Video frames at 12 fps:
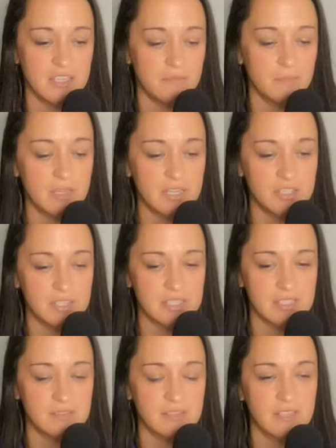you want to
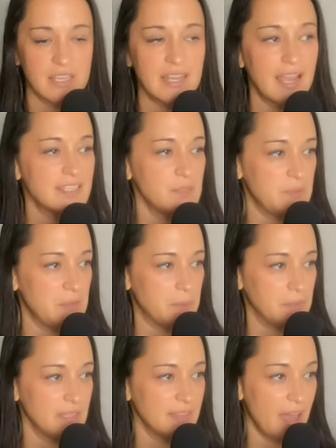just connect to
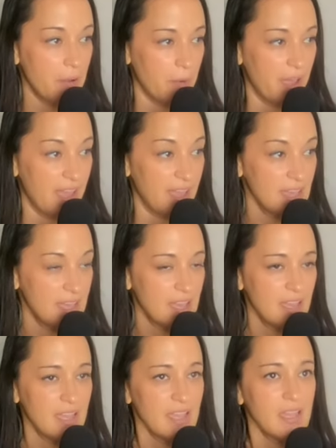people in that way,
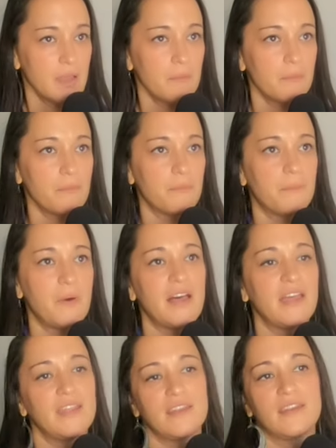
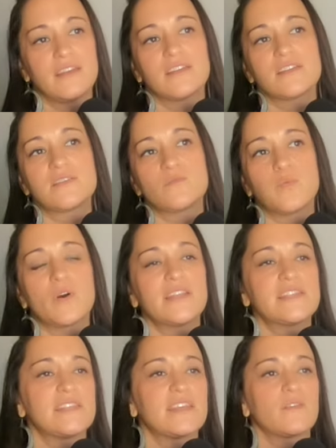but what
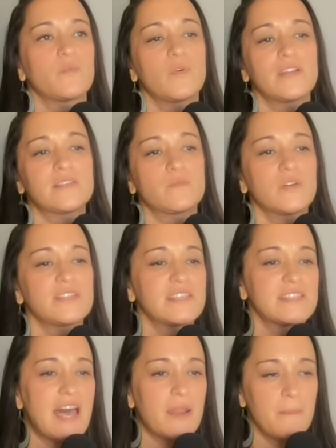is it what what
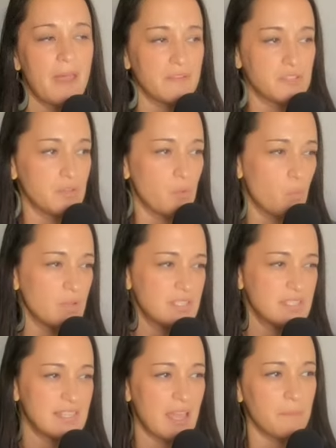does that amount to and what
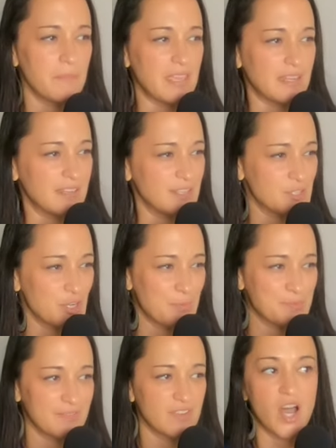does that mean in
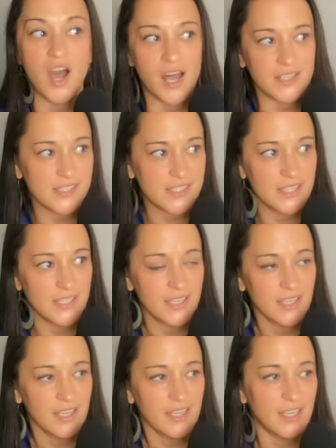terms of cost
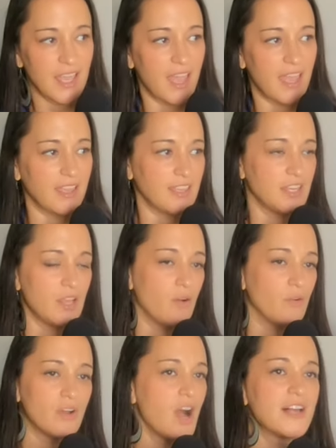right you
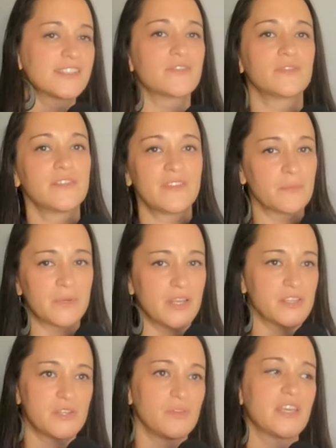know cost of living but
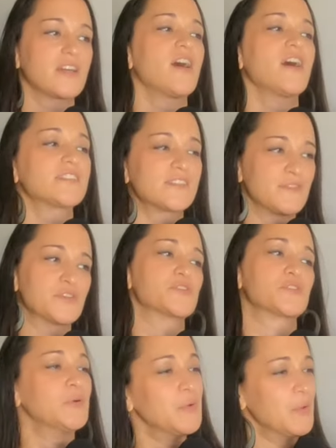also like cost of your
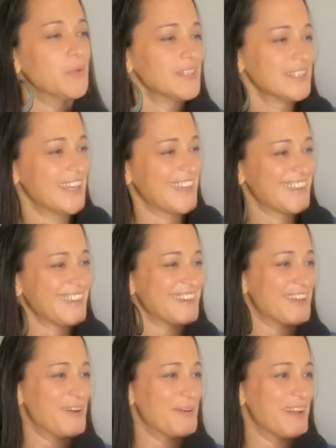soul like sure. you
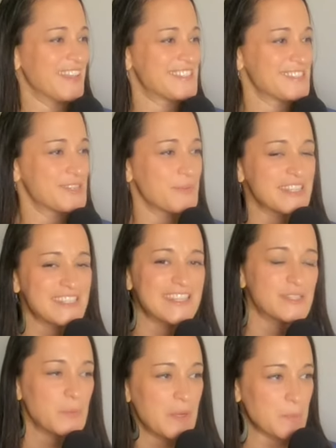know it's so it's
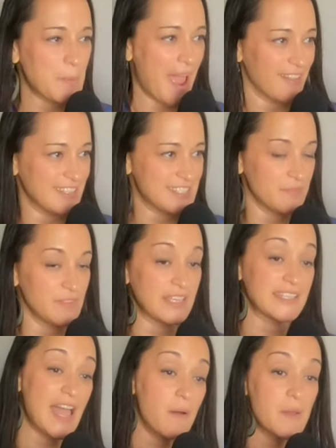this weird balance of like
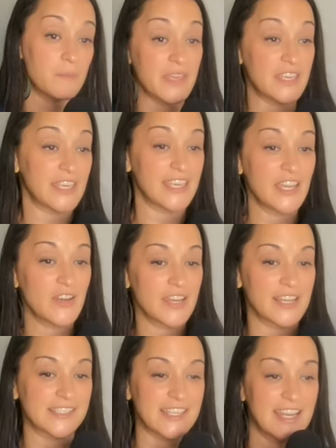now i'm making
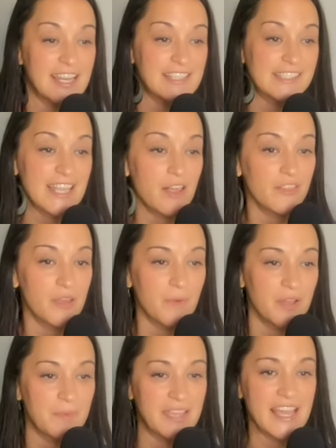earrings and i sell them
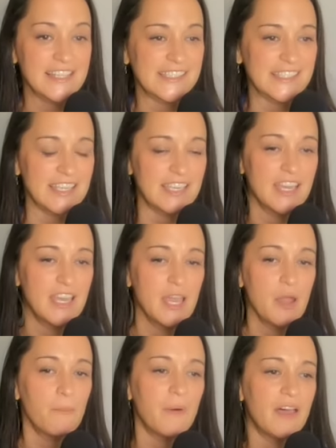on my etsy
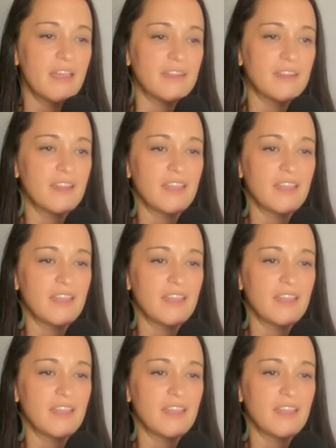but